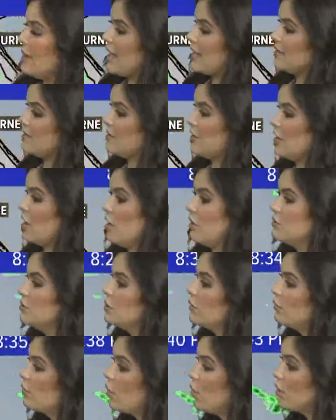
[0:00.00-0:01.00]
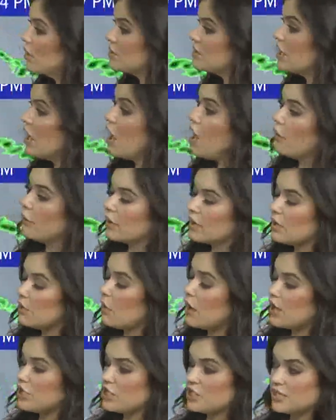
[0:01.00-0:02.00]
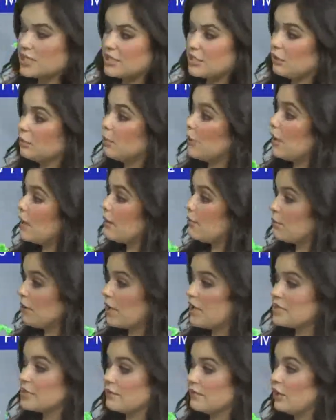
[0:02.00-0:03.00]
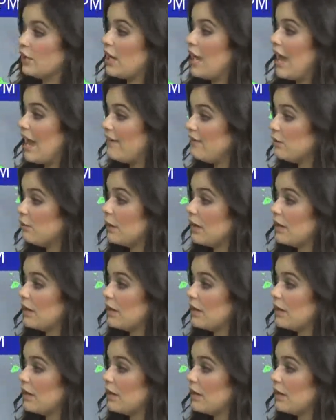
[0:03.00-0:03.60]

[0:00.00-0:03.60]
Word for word: Mexico. So of course, we're going to watch it still bringing some very heavy